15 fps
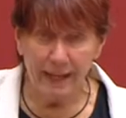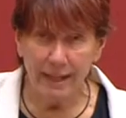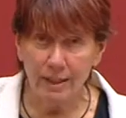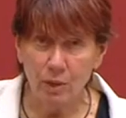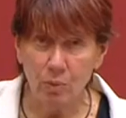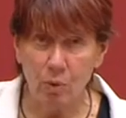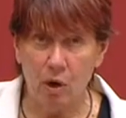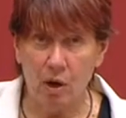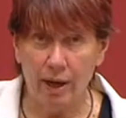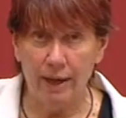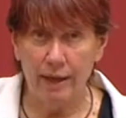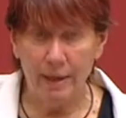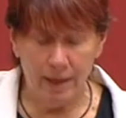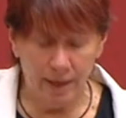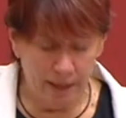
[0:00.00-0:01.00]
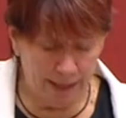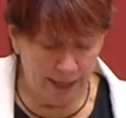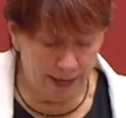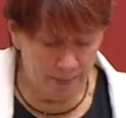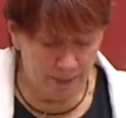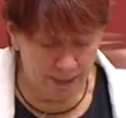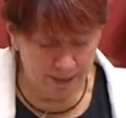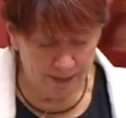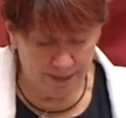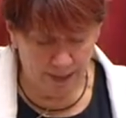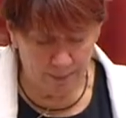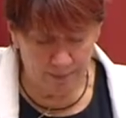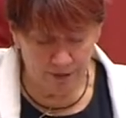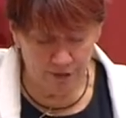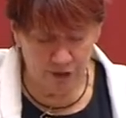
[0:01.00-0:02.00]
is why Labor
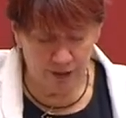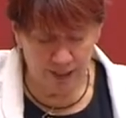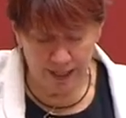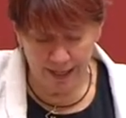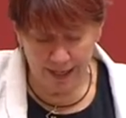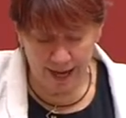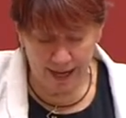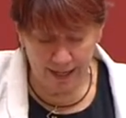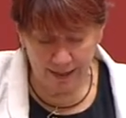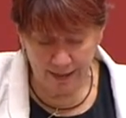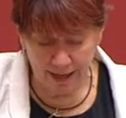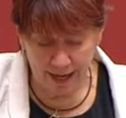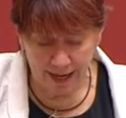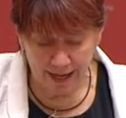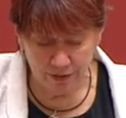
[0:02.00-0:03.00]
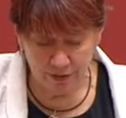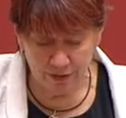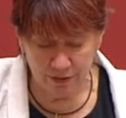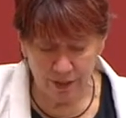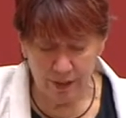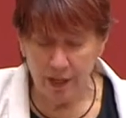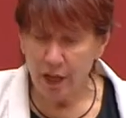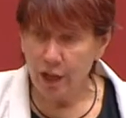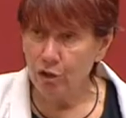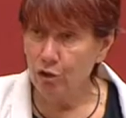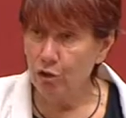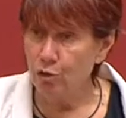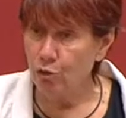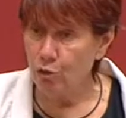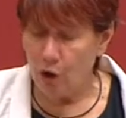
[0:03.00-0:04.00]
established a dedicated agency
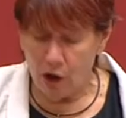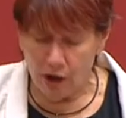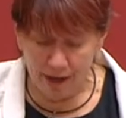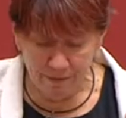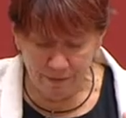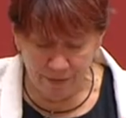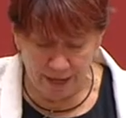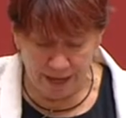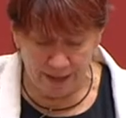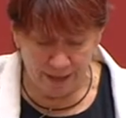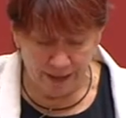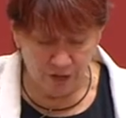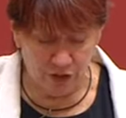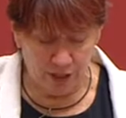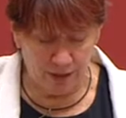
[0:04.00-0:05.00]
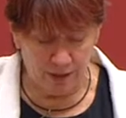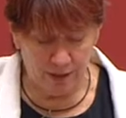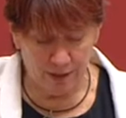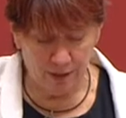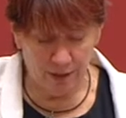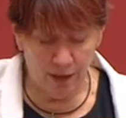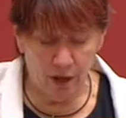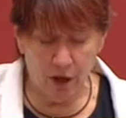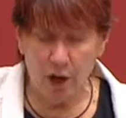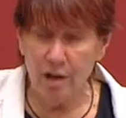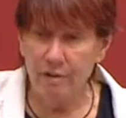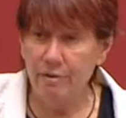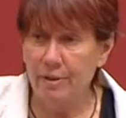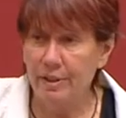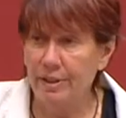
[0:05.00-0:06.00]
to drive that agenda
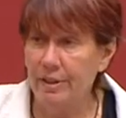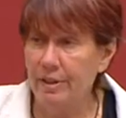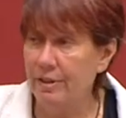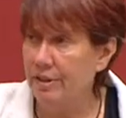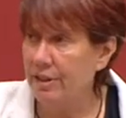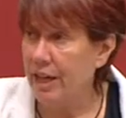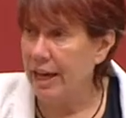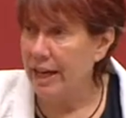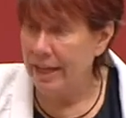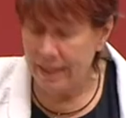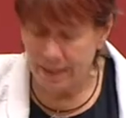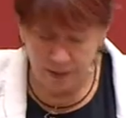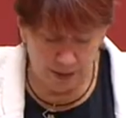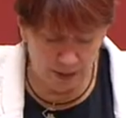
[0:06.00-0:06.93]
over a sustained